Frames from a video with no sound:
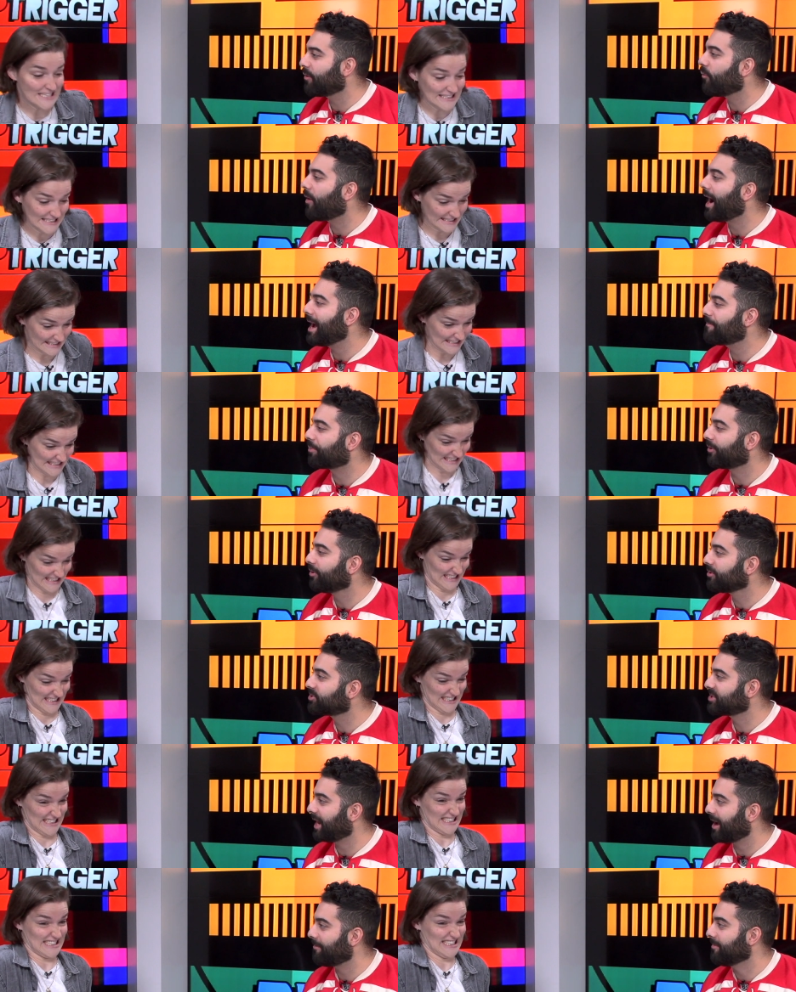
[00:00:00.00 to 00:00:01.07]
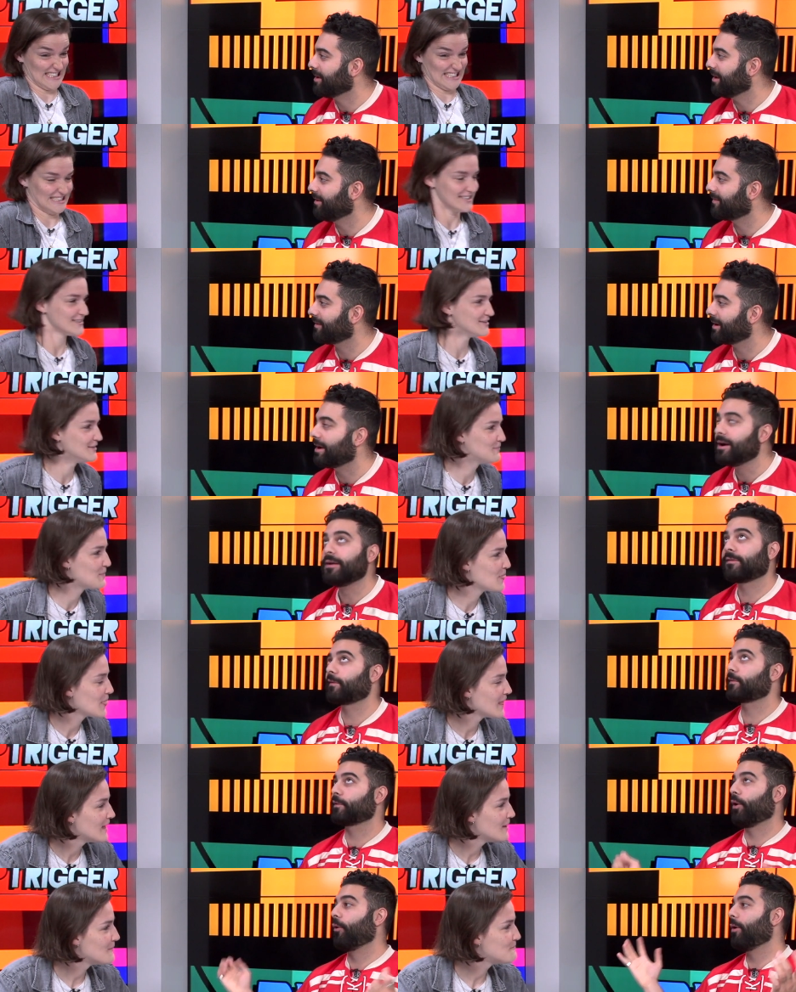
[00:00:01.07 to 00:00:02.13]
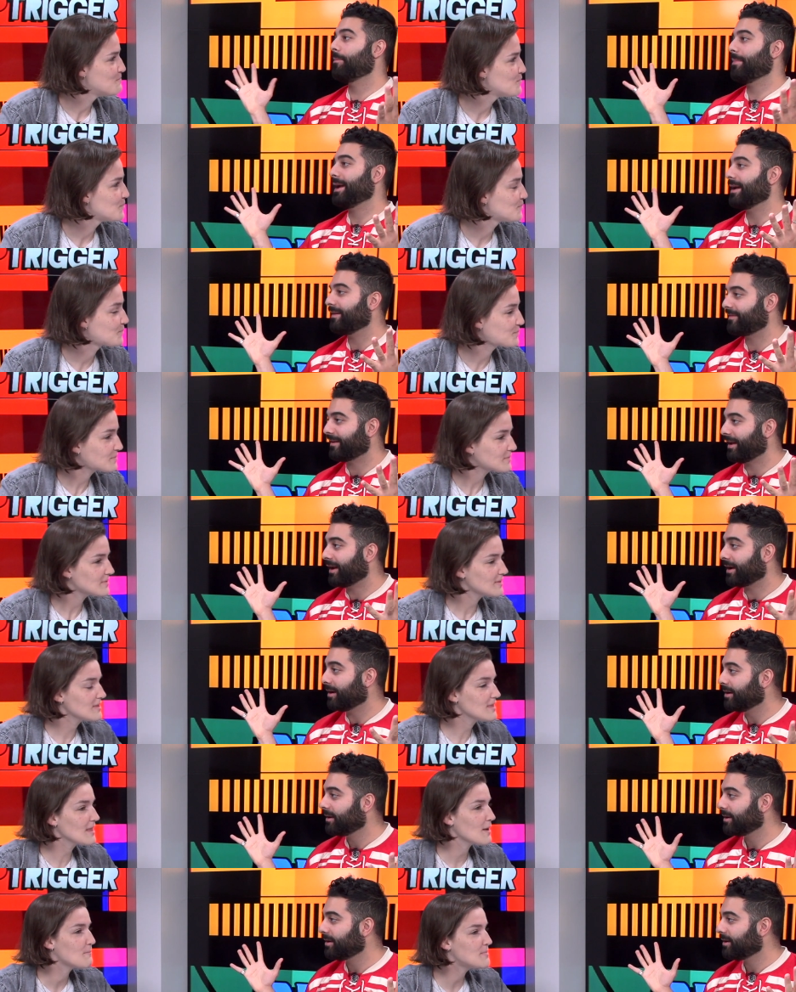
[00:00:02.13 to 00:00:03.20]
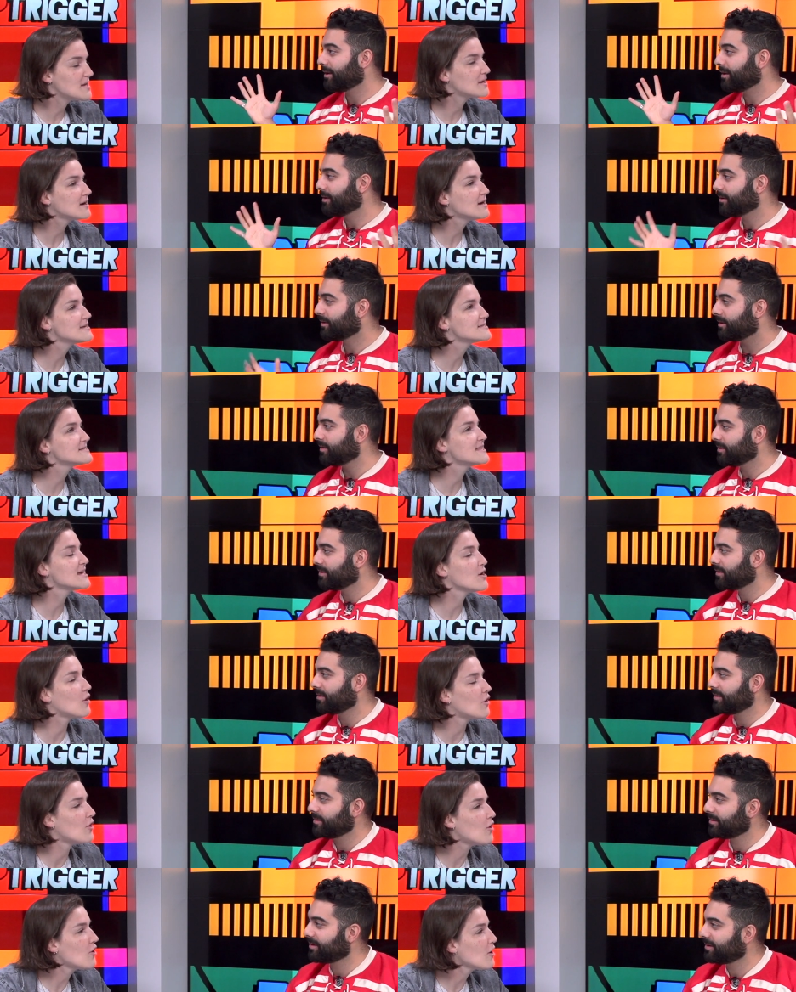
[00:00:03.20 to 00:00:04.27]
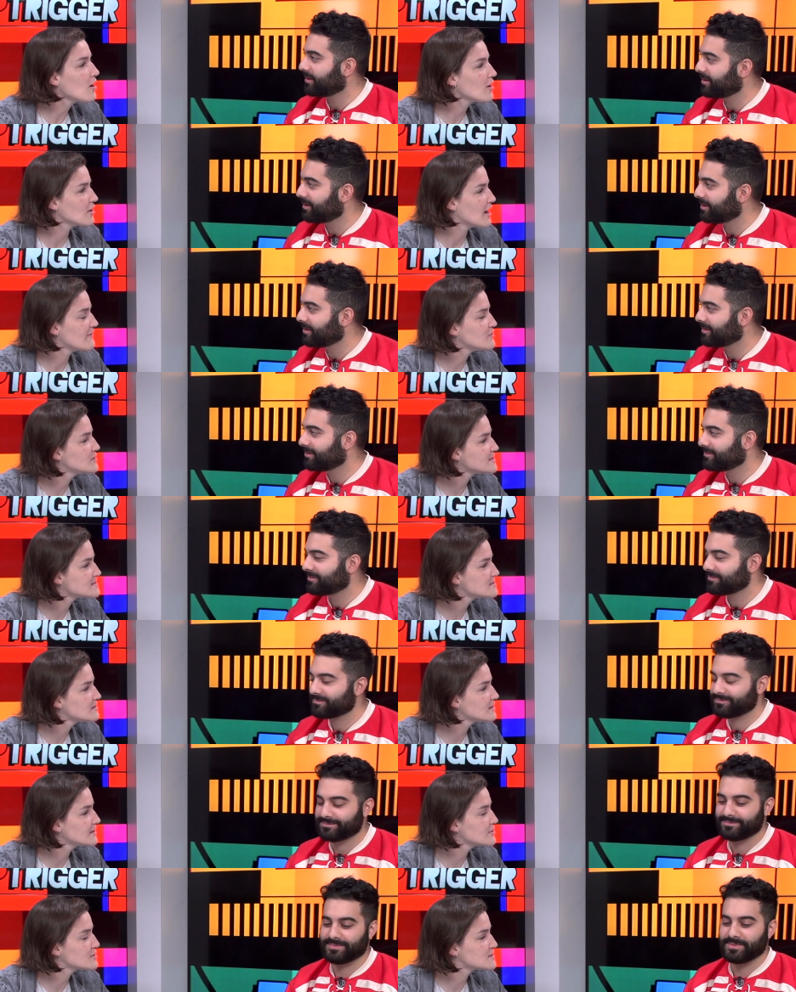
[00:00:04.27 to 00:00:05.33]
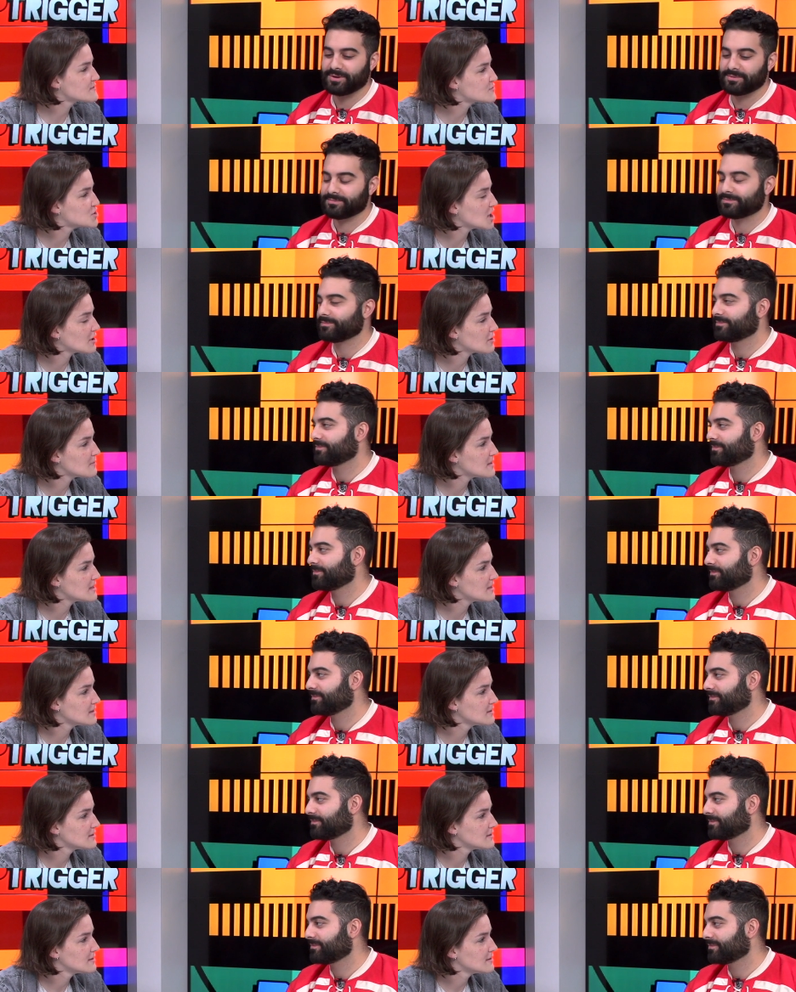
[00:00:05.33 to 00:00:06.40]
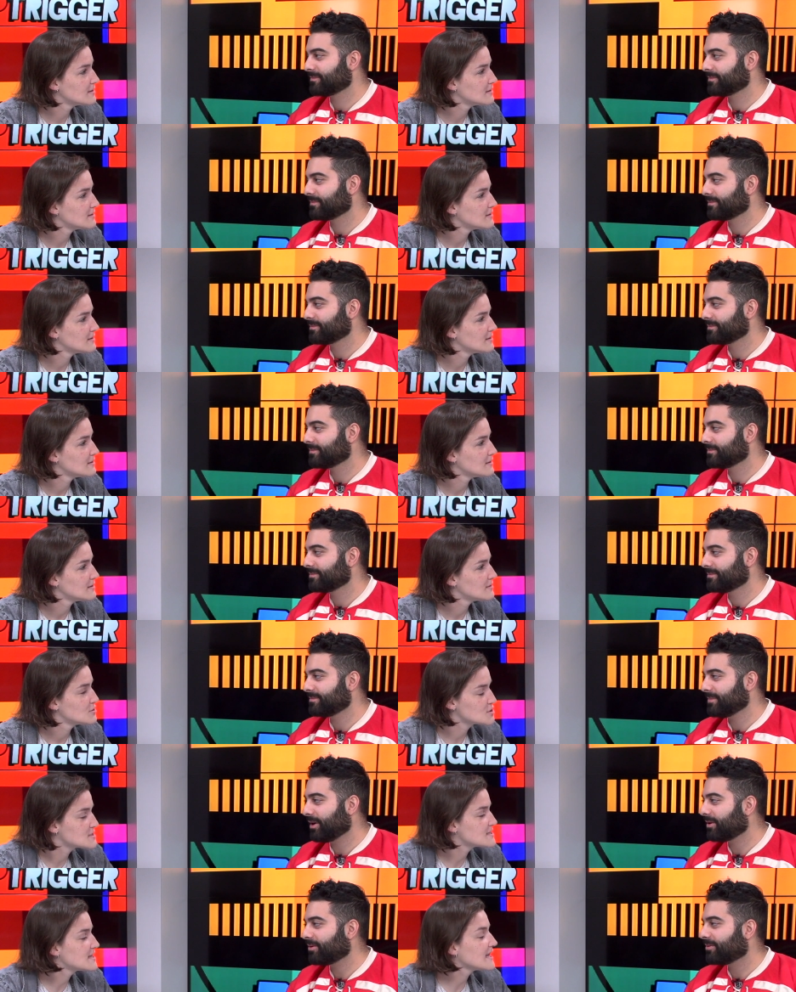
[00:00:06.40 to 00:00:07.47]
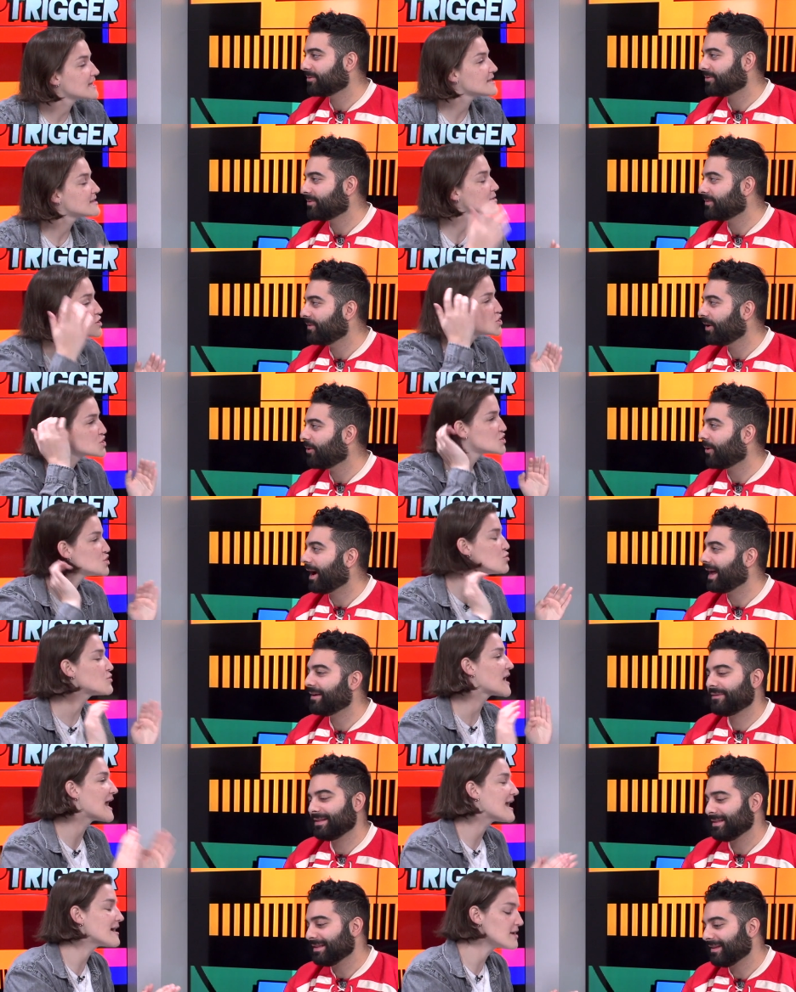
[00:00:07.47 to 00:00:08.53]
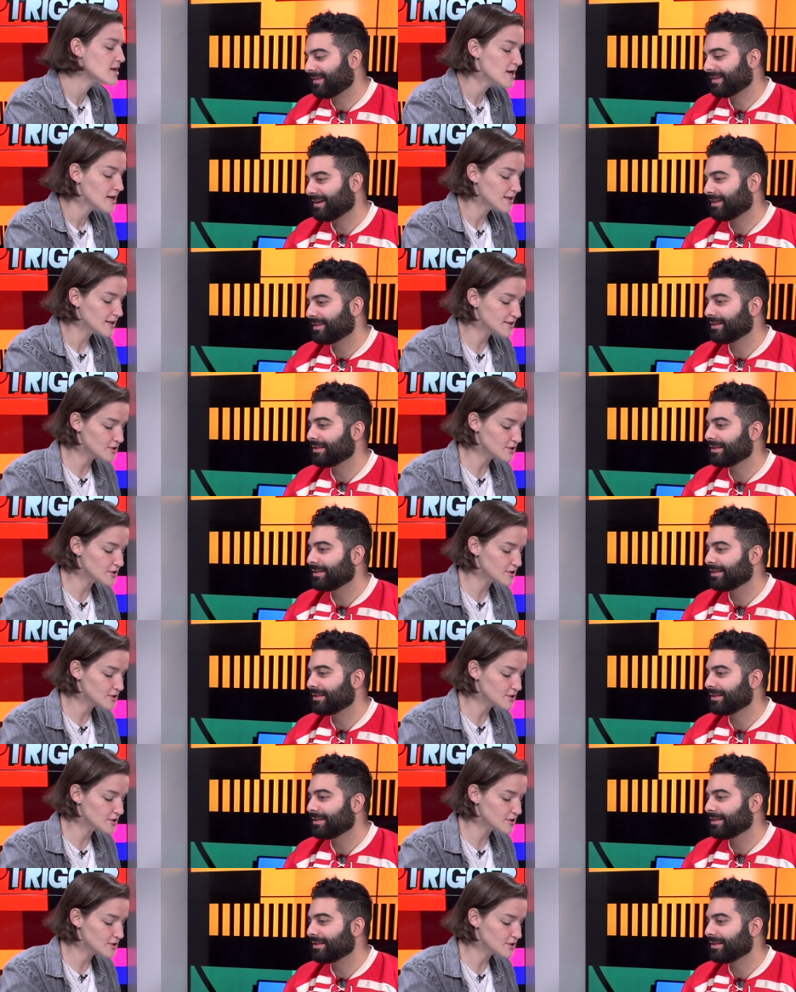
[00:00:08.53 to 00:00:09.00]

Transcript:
Speaker 1: why Pearl Jam is like so amazing.
Speaker 2: Because they are. Have you listened to the lyrics of Jeremy? Just no, like no, just you I haven't can't listen to the